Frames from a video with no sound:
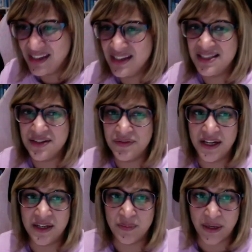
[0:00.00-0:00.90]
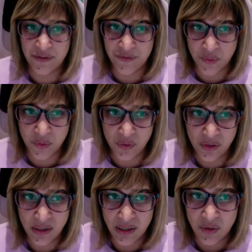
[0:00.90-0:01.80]
divided by 4,
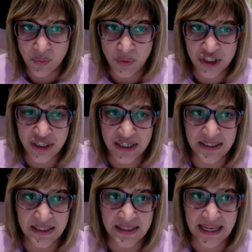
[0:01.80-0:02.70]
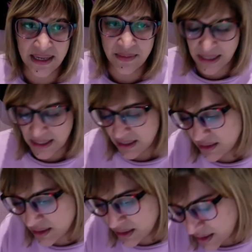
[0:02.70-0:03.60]
which is the same
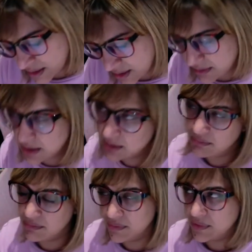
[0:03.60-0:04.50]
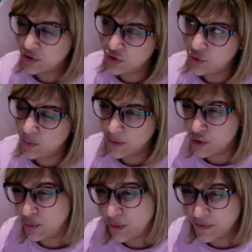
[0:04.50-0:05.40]
as
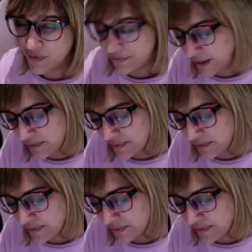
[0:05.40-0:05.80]
2.5, 5